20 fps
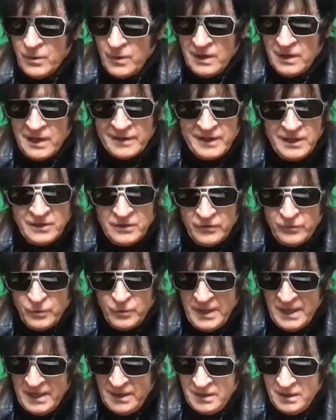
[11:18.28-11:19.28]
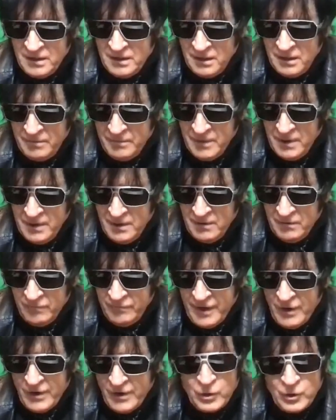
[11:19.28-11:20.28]
lucky because we had a
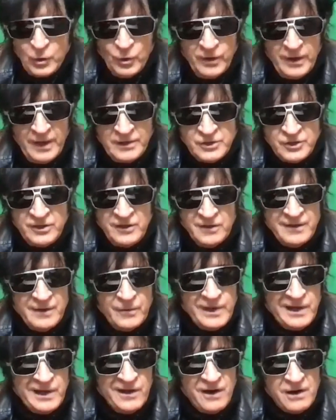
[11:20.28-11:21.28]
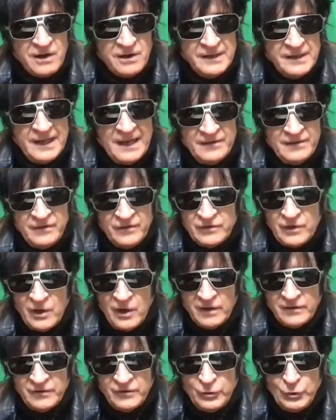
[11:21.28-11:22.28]
very cool engineer that we hardly had to
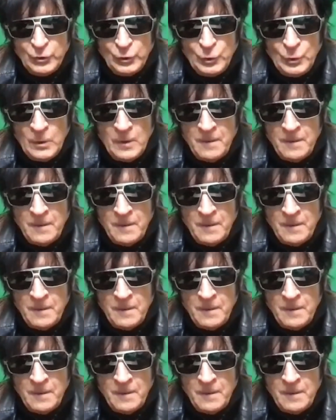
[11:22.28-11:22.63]
talk to.